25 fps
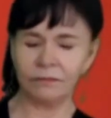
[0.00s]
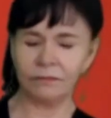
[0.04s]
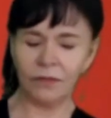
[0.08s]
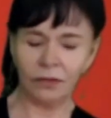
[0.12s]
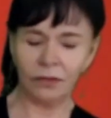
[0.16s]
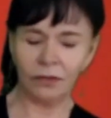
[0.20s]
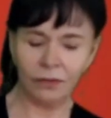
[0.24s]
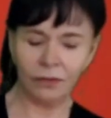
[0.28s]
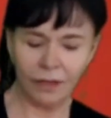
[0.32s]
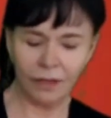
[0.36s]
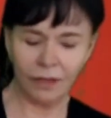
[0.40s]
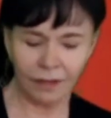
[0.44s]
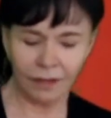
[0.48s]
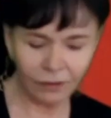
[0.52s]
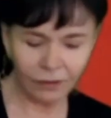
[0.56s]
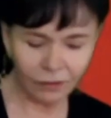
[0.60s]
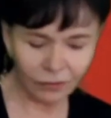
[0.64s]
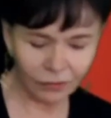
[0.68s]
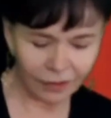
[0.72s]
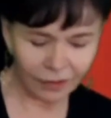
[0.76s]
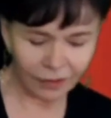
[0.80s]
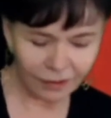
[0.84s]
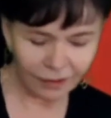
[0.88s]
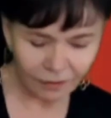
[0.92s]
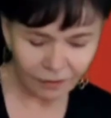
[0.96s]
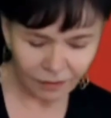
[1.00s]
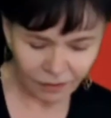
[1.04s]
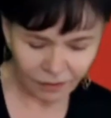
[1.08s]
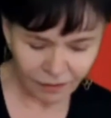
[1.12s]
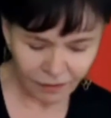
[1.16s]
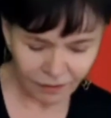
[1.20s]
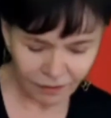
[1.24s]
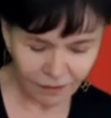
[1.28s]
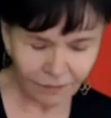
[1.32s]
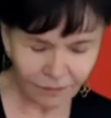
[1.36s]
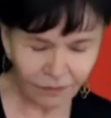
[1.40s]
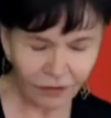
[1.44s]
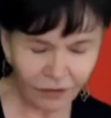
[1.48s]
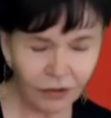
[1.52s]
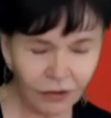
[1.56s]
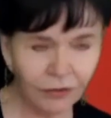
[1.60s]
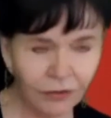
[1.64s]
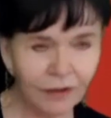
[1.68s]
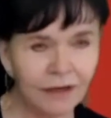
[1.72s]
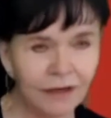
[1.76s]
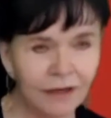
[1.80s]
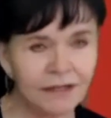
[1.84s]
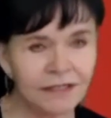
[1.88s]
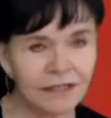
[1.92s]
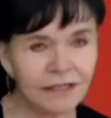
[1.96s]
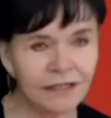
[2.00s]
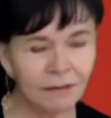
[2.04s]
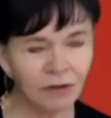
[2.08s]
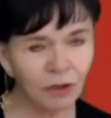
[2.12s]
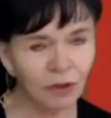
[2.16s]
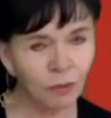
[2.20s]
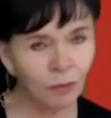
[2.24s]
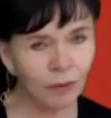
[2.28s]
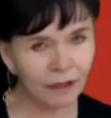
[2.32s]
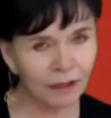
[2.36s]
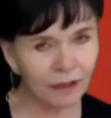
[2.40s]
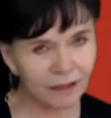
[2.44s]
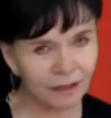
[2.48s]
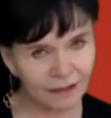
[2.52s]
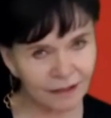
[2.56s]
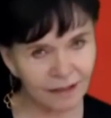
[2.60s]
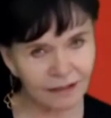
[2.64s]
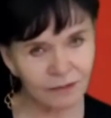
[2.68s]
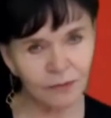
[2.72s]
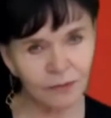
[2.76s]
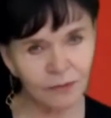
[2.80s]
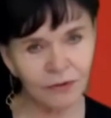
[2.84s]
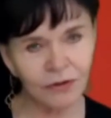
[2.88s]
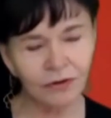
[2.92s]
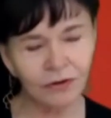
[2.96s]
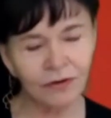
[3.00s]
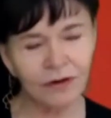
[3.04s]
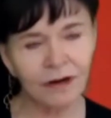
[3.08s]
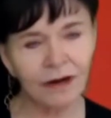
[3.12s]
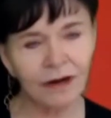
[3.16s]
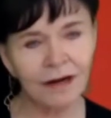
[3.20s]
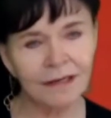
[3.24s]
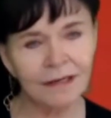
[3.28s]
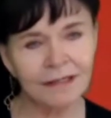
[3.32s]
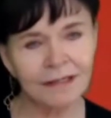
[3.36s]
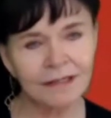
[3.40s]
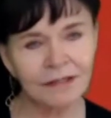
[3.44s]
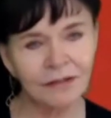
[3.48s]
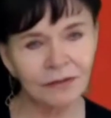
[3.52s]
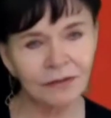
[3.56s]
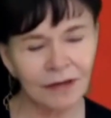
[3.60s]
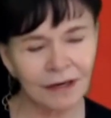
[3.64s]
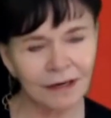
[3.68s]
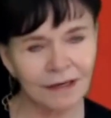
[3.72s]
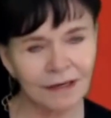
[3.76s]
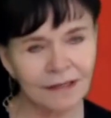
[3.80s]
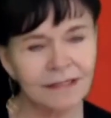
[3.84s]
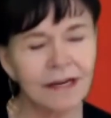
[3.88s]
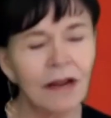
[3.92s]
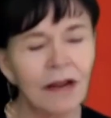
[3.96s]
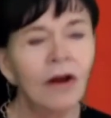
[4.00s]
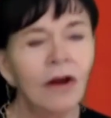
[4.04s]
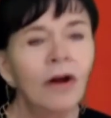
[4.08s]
Okay, Lori. You know, anytime you want to connect with your guides, you guys